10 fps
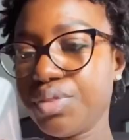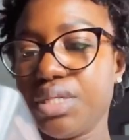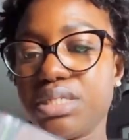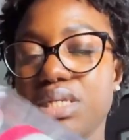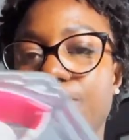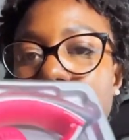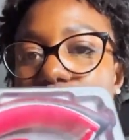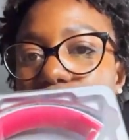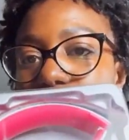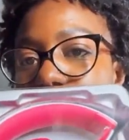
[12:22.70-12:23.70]
this is how it
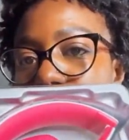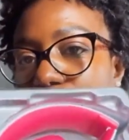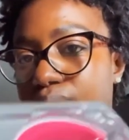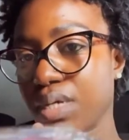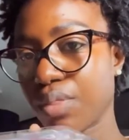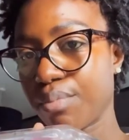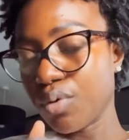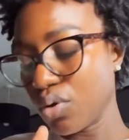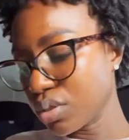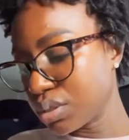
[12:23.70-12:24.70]
comes when it comes out the
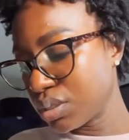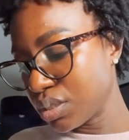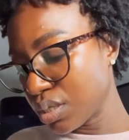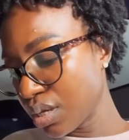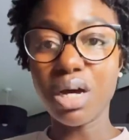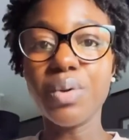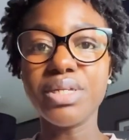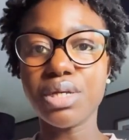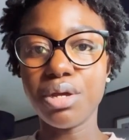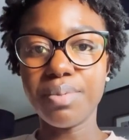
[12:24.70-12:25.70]
box. I wanted
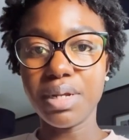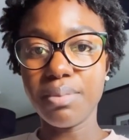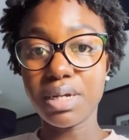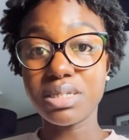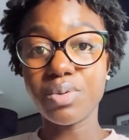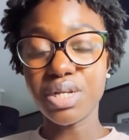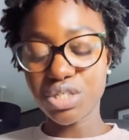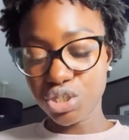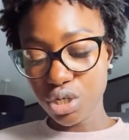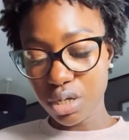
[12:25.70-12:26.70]
to open it because I wanted to
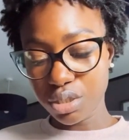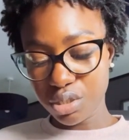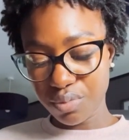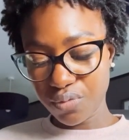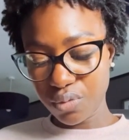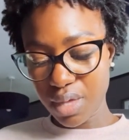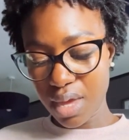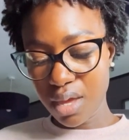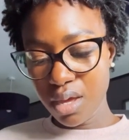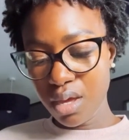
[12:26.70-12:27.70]
charge it before
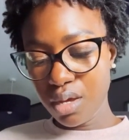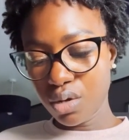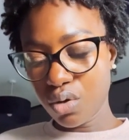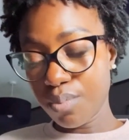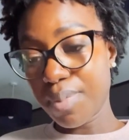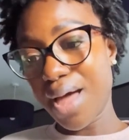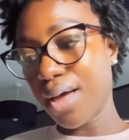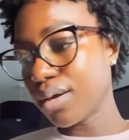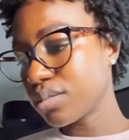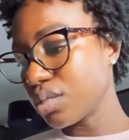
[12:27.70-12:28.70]
they got
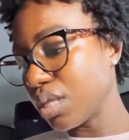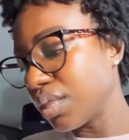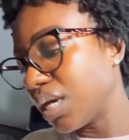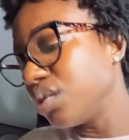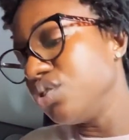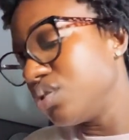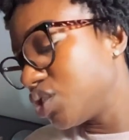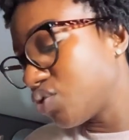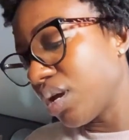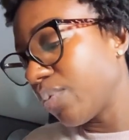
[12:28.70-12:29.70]
back so that they can use it
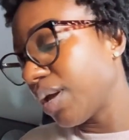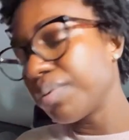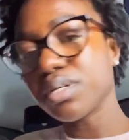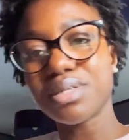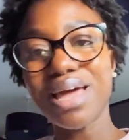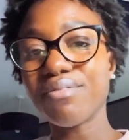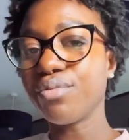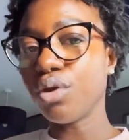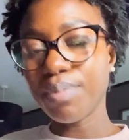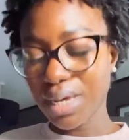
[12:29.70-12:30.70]
straight away, because they have
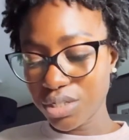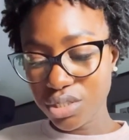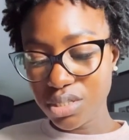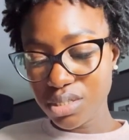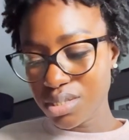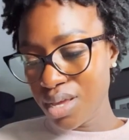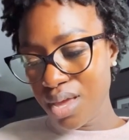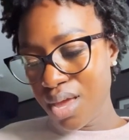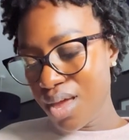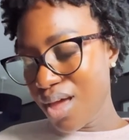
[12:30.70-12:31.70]
no patience,
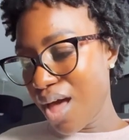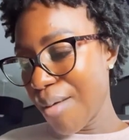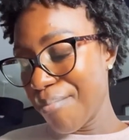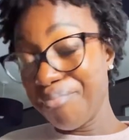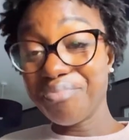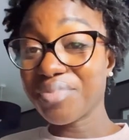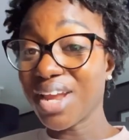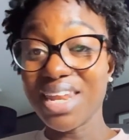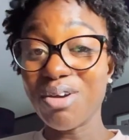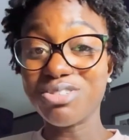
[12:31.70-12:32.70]
and
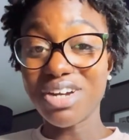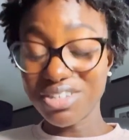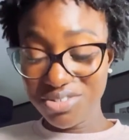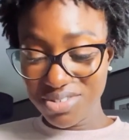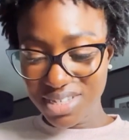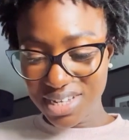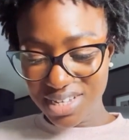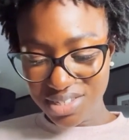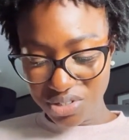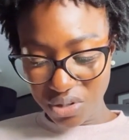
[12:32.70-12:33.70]
they'll try and use it.
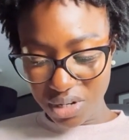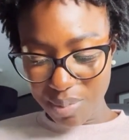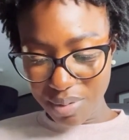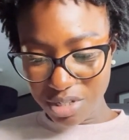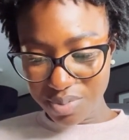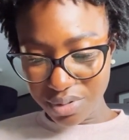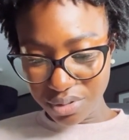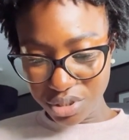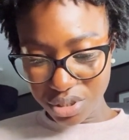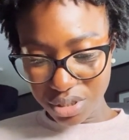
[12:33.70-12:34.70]
So let me just put it on
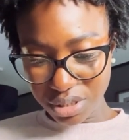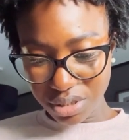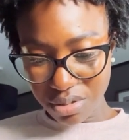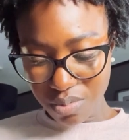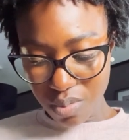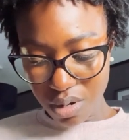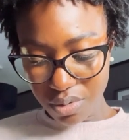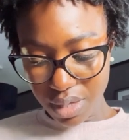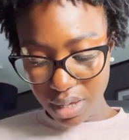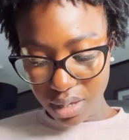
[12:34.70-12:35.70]
charge while
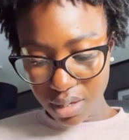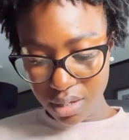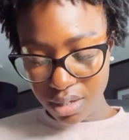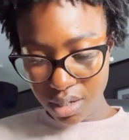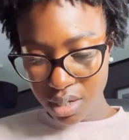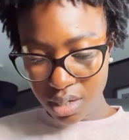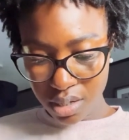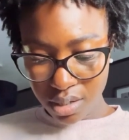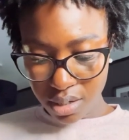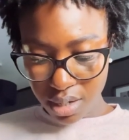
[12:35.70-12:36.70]
they're
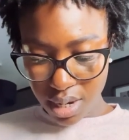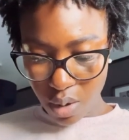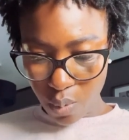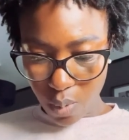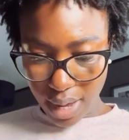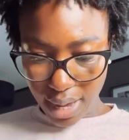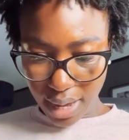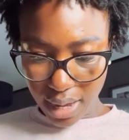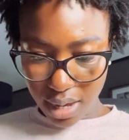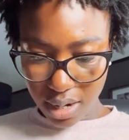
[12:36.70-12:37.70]

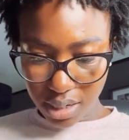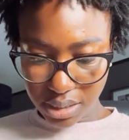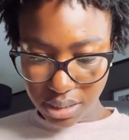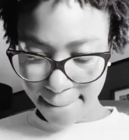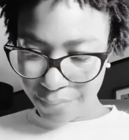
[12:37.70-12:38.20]
away. Let's see.